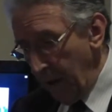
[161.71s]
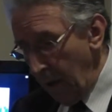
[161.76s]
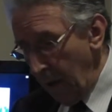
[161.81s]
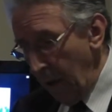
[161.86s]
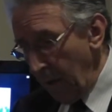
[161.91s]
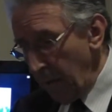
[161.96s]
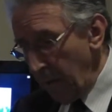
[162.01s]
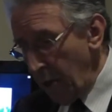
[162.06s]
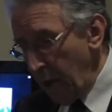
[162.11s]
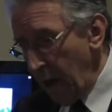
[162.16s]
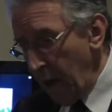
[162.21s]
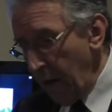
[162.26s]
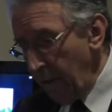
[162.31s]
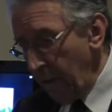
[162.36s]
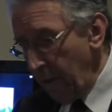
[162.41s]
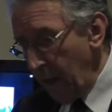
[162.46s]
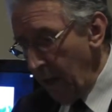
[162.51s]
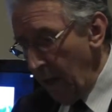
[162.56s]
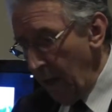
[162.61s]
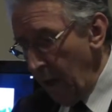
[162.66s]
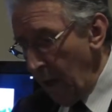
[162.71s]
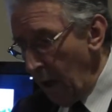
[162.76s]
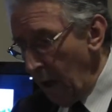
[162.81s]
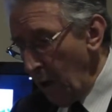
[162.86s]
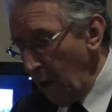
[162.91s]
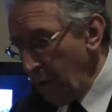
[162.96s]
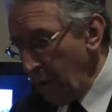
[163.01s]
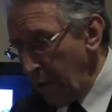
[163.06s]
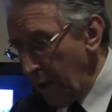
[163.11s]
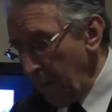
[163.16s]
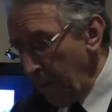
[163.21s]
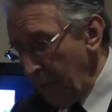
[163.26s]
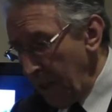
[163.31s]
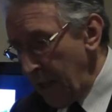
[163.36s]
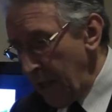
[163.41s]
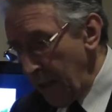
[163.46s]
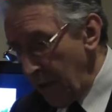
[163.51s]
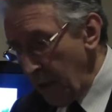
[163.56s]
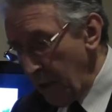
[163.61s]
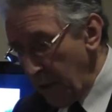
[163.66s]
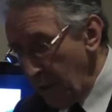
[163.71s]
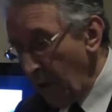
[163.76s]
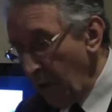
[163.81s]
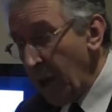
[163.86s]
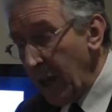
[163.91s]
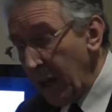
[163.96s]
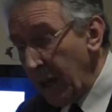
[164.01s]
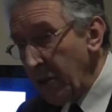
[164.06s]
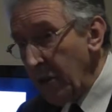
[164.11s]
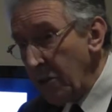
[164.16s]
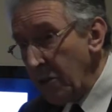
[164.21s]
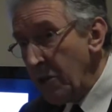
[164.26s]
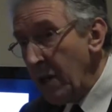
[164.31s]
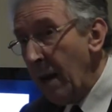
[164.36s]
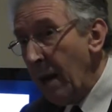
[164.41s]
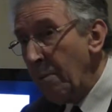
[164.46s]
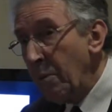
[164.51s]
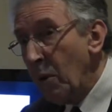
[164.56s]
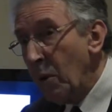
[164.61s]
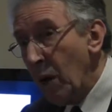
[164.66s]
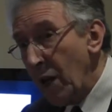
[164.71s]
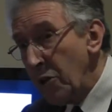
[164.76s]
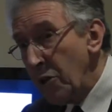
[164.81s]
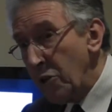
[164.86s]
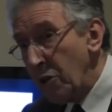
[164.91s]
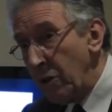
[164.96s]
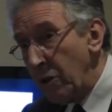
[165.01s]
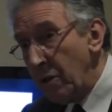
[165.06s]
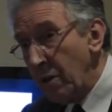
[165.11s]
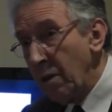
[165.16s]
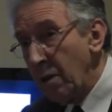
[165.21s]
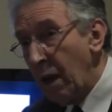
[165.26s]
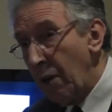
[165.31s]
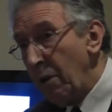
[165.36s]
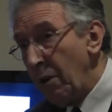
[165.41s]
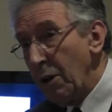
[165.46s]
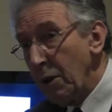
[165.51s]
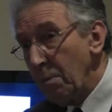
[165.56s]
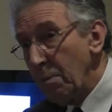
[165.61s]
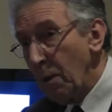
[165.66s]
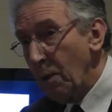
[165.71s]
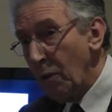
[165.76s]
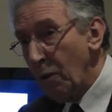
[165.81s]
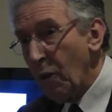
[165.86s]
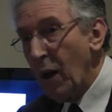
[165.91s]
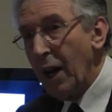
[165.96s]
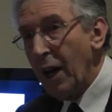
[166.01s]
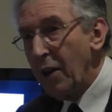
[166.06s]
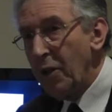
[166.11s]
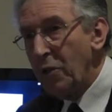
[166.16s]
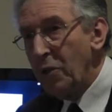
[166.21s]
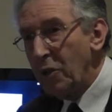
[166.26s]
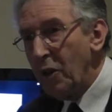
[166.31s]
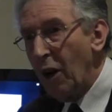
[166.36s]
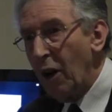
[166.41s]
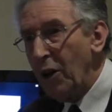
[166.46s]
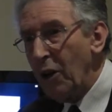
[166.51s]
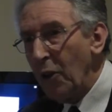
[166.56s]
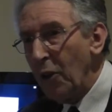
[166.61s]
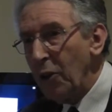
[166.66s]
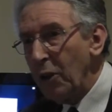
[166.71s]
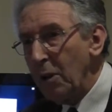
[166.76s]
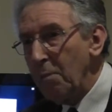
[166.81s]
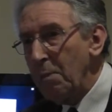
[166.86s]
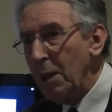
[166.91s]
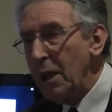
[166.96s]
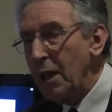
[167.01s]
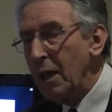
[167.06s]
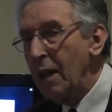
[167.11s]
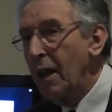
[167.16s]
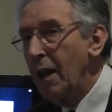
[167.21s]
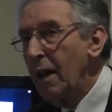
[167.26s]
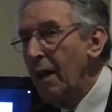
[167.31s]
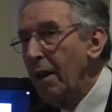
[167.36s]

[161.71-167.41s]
I'm chair of a Lord's committee that's looking at this same question. I wrote the book for it, started on the committee.